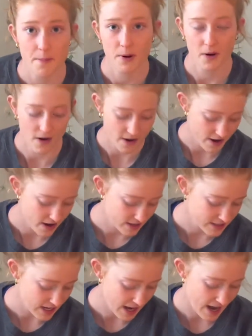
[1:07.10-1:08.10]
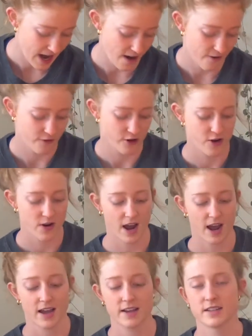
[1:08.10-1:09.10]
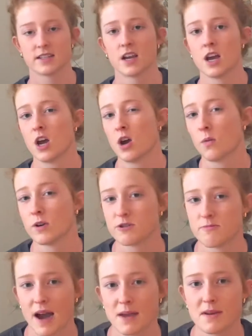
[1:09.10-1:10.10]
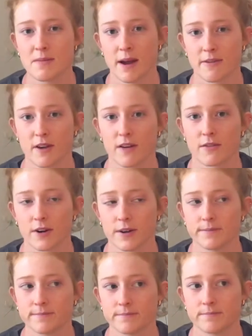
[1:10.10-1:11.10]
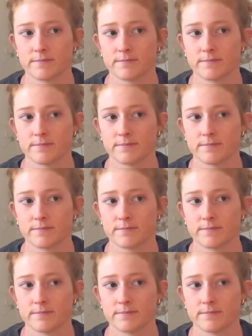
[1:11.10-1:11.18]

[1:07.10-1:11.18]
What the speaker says: product I have for you guys, which might be my favorite,